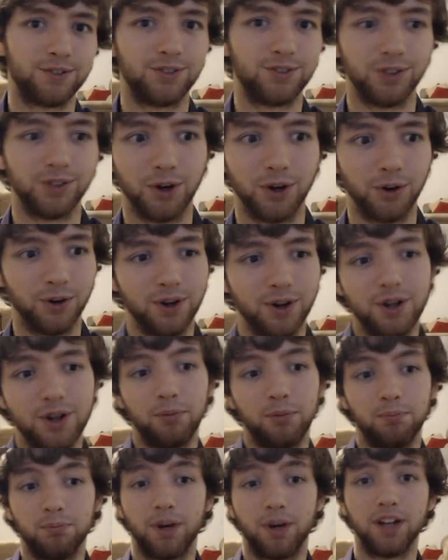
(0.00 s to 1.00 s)
So
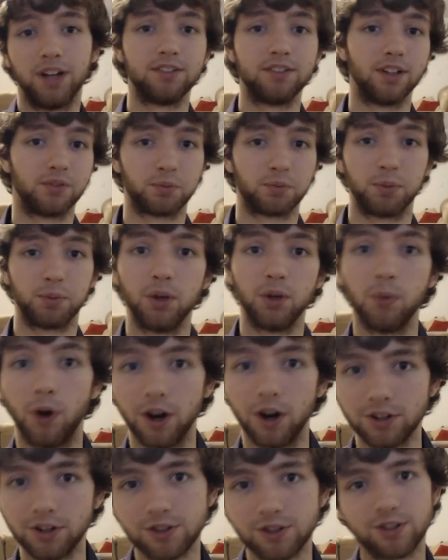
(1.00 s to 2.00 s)
my stuff's being
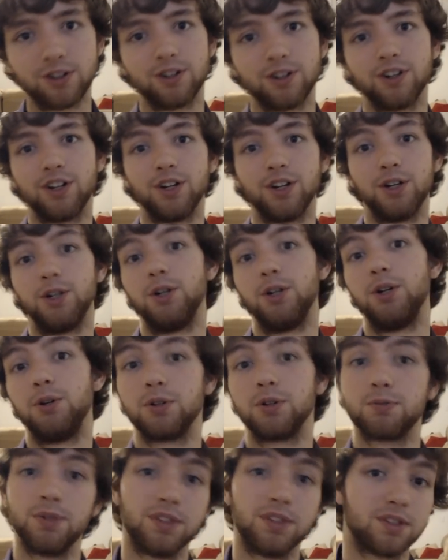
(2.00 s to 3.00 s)
watched,
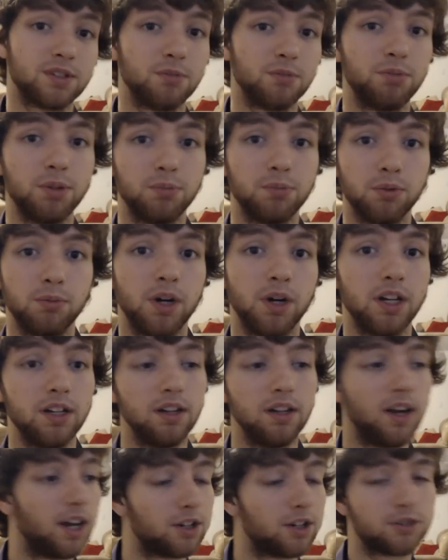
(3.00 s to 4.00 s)
which means some people
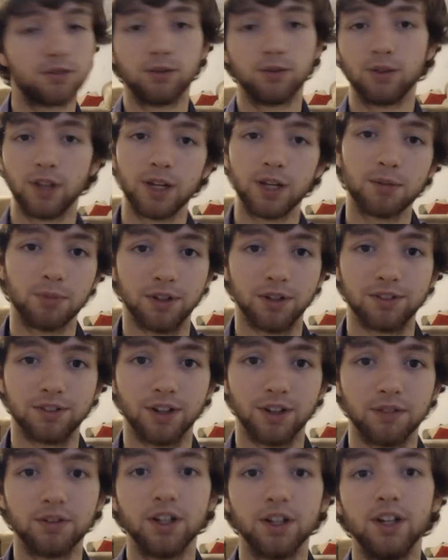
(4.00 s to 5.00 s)
might actually like my
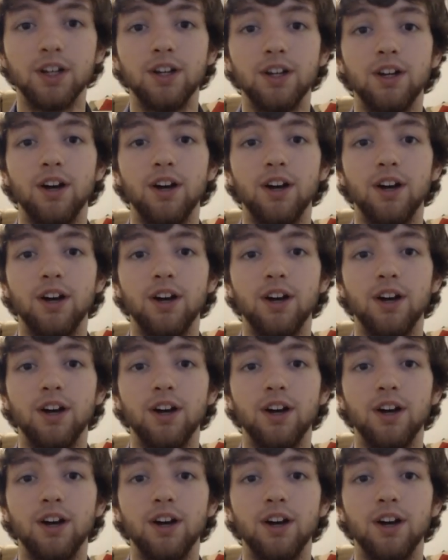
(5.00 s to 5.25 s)
stuff.